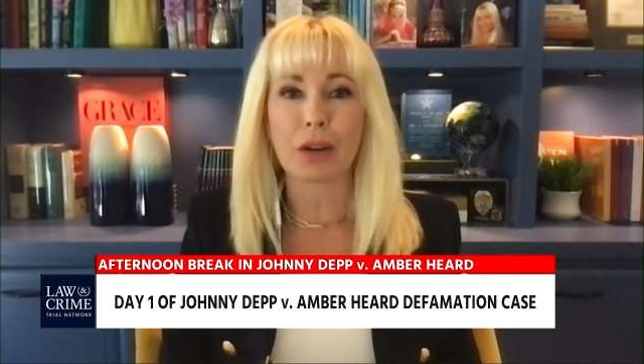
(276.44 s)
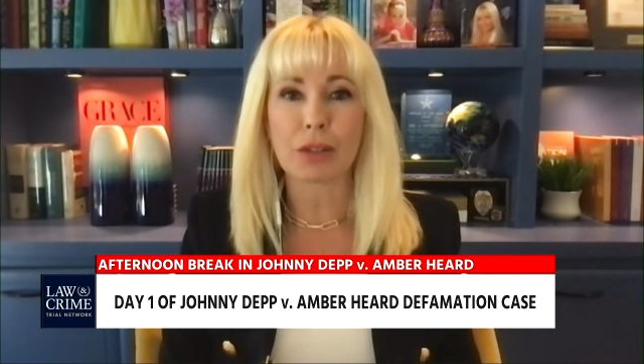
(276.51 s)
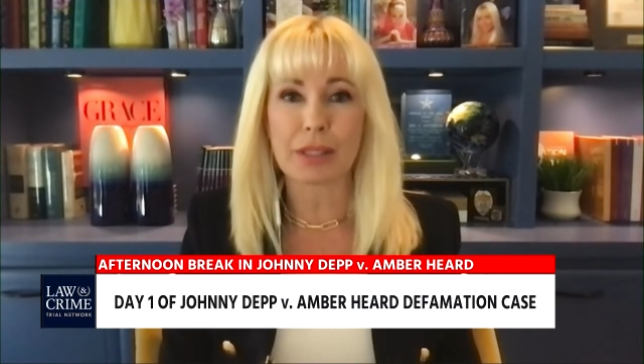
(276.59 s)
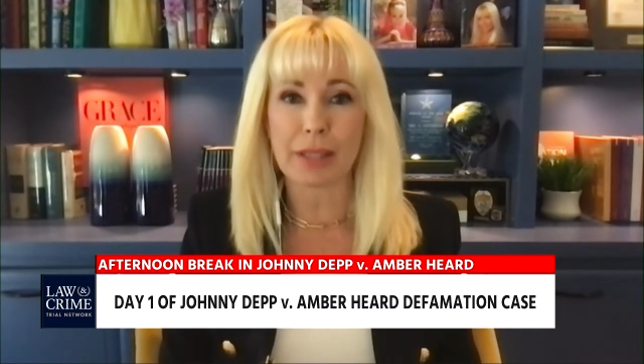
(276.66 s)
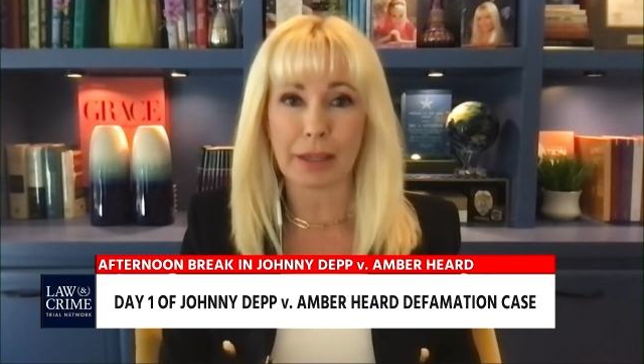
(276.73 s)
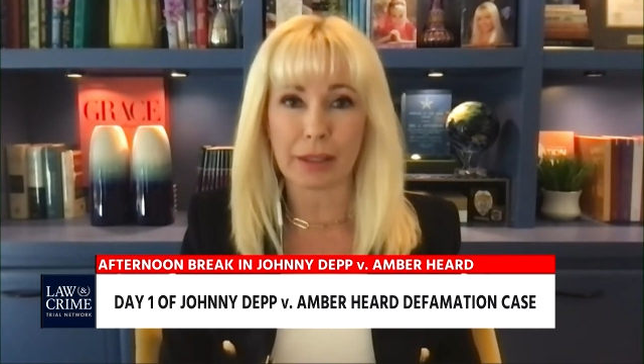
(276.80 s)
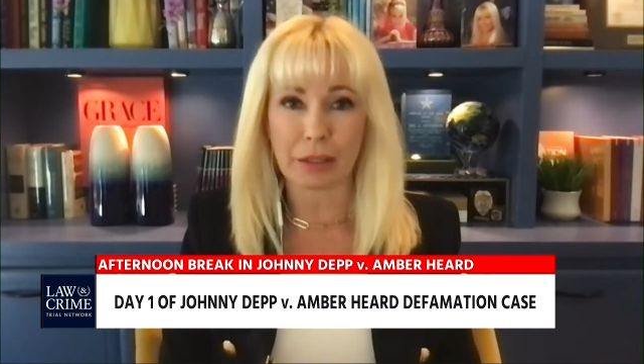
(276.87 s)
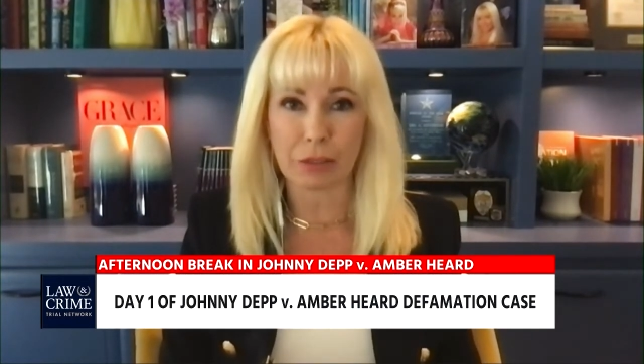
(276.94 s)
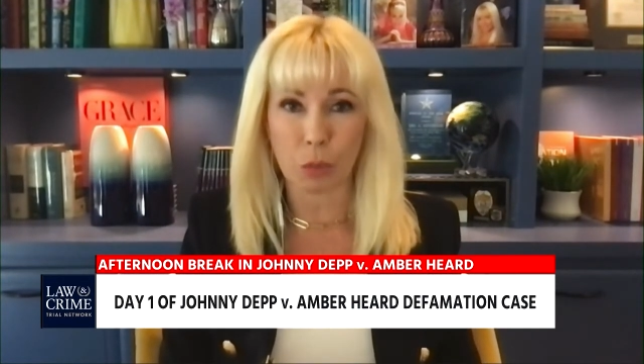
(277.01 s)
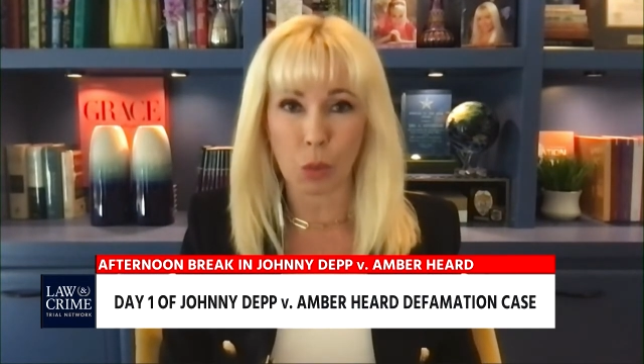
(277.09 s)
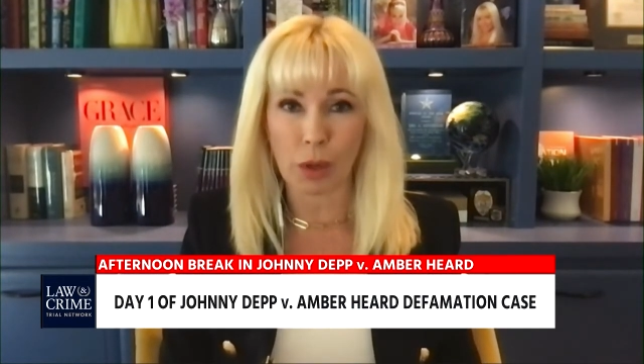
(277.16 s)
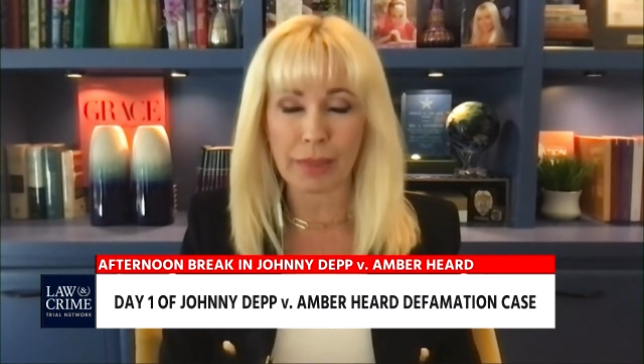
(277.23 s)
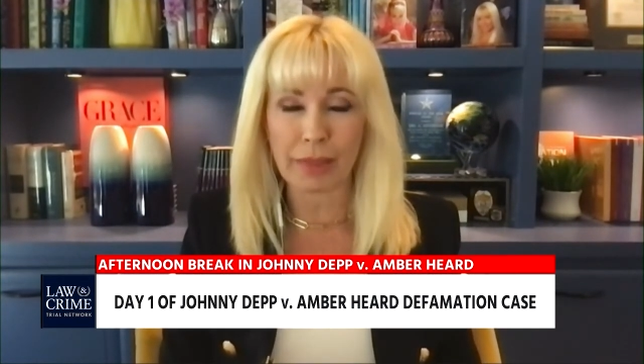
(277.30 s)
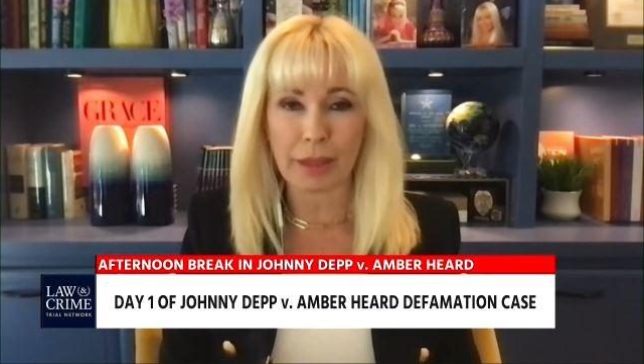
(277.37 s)
outside of
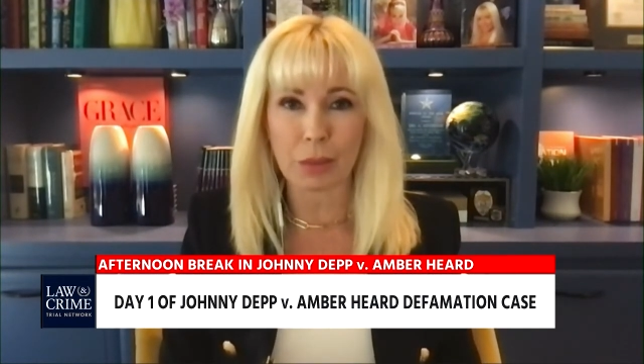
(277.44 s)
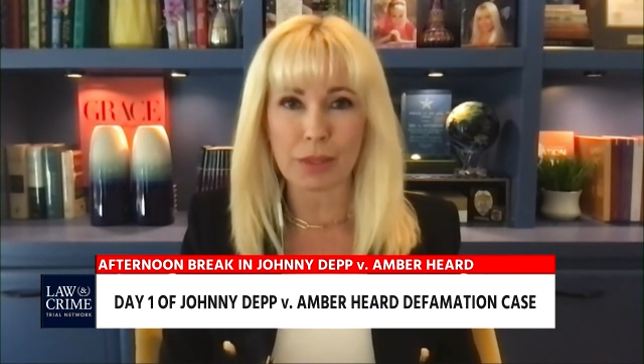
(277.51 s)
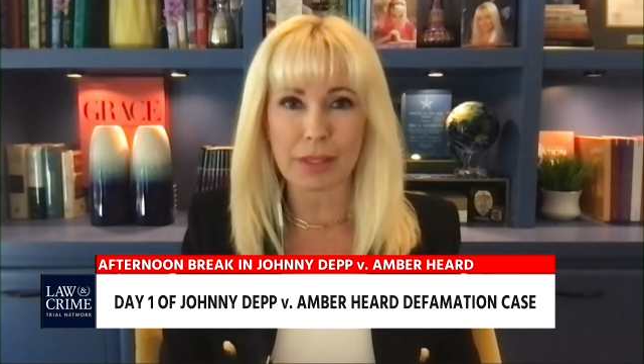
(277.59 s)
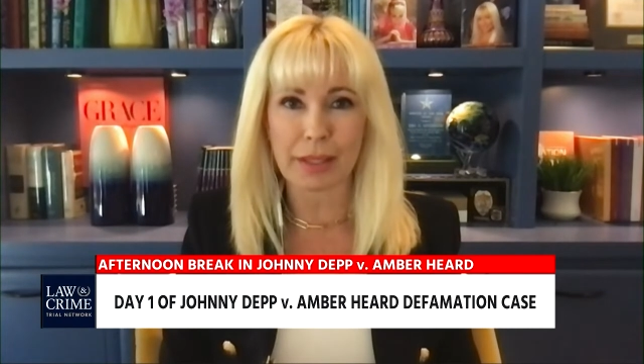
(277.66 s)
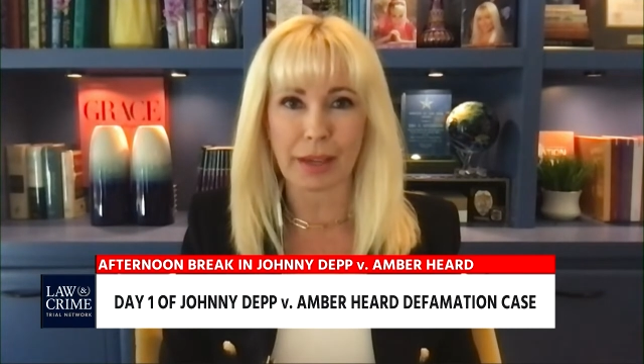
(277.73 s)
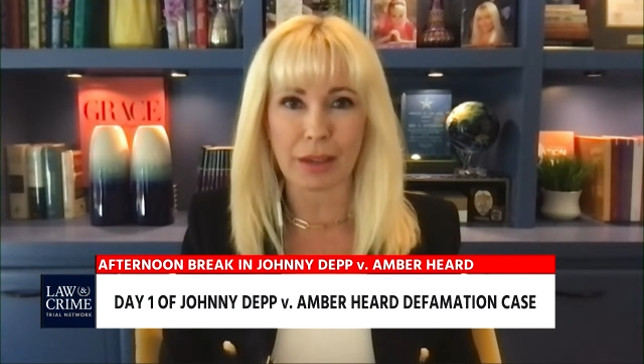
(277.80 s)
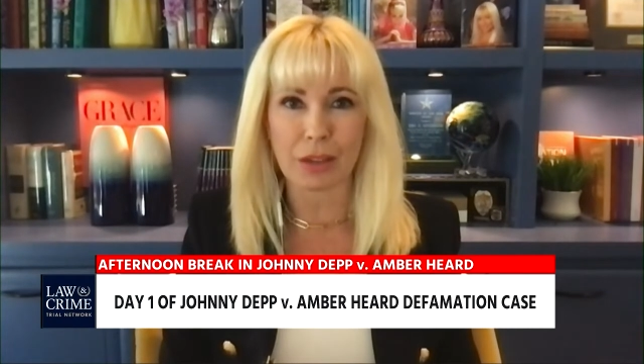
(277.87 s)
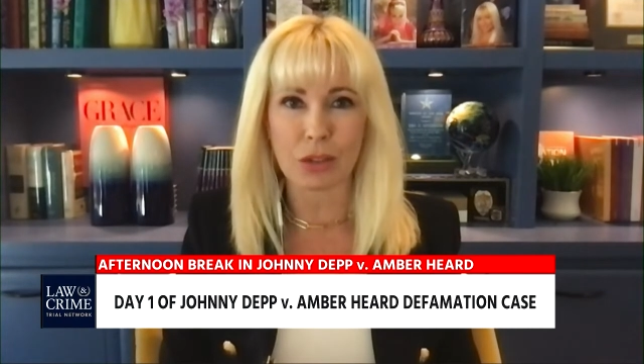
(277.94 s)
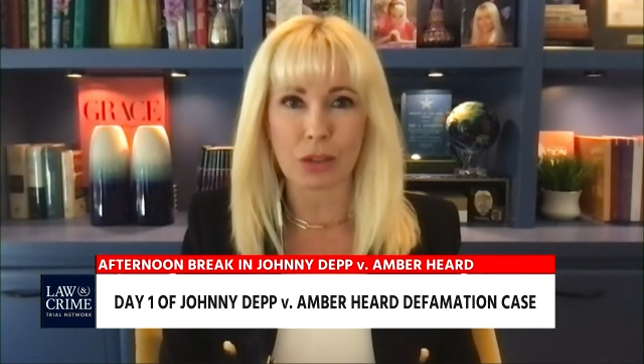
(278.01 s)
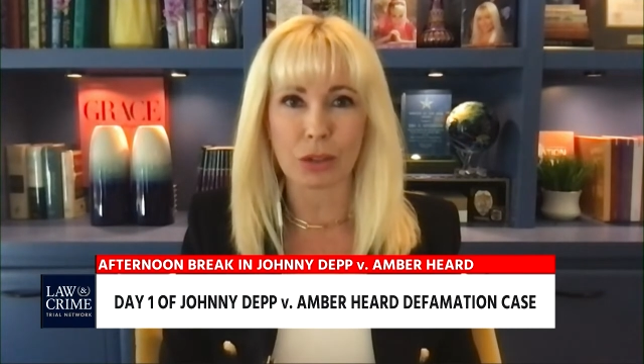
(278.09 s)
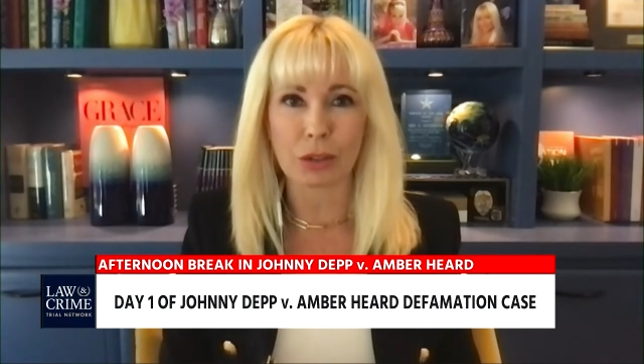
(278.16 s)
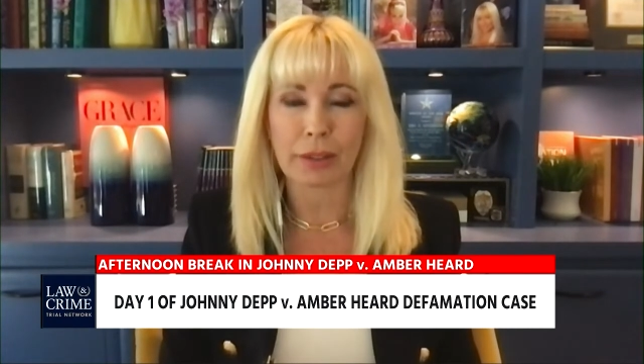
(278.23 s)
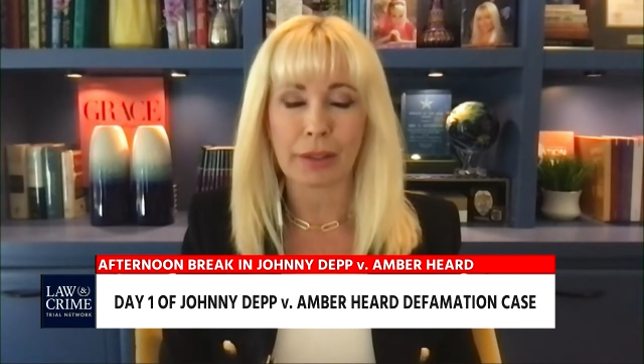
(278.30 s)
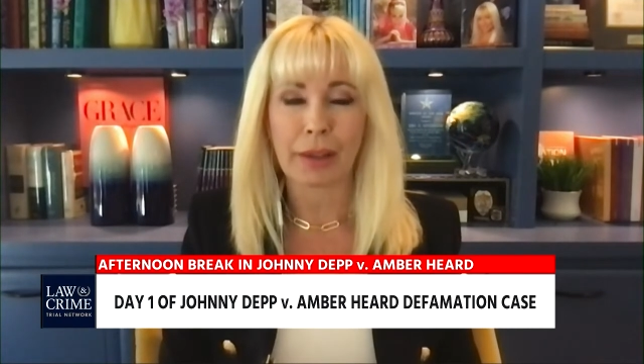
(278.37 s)
one that was
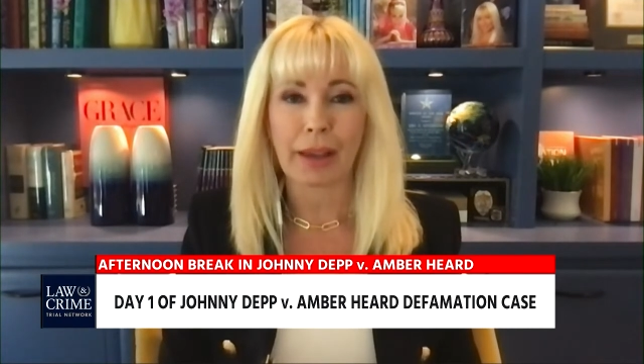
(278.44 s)
canceled